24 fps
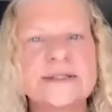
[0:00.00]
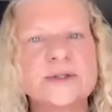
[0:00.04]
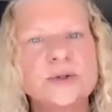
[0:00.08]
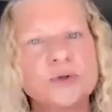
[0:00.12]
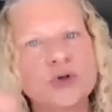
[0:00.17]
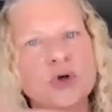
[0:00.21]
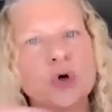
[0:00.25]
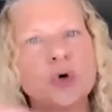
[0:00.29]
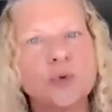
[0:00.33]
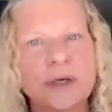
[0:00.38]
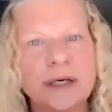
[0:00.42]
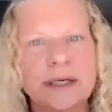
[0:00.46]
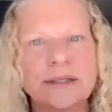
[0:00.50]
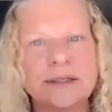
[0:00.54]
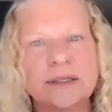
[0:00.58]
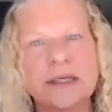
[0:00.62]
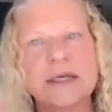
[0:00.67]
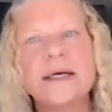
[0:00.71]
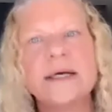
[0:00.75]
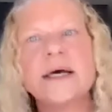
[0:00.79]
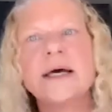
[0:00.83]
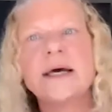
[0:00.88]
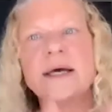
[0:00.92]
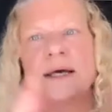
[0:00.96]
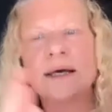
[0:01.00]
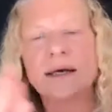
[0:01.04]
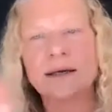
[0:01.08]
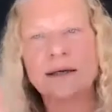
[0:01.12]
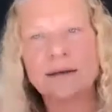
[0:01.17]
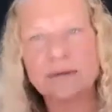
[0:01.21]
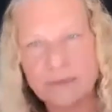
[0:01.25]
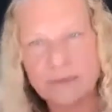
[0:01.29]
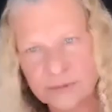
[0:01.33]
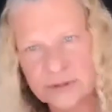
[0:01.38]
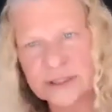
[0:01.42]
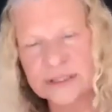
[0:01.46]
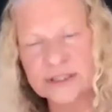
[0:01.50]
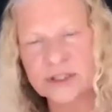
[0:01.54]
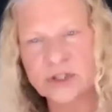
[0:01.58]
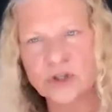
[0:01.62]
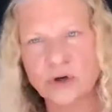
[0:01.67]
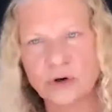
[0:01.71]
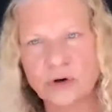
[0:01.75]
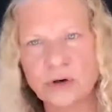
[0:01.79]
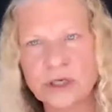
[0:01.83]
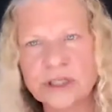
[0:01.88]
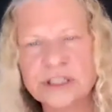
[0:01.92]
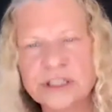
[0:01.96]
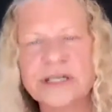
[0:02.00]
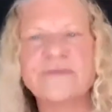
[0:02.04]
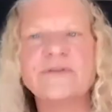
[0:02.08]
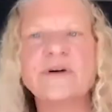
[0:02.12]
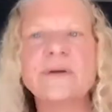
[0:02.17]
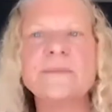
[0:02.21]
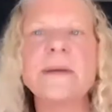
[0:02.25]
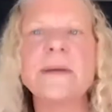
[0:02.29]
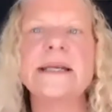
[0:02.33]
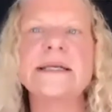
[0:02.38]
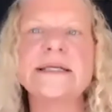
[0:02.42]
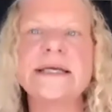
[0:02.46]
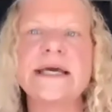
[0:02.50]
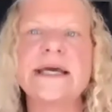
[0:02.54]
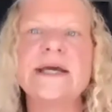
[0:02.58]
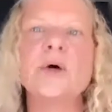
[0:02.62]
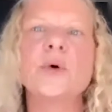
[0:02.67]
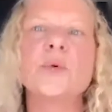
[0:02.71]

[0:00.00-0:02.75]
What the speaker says: So don't get discouraged every Monday,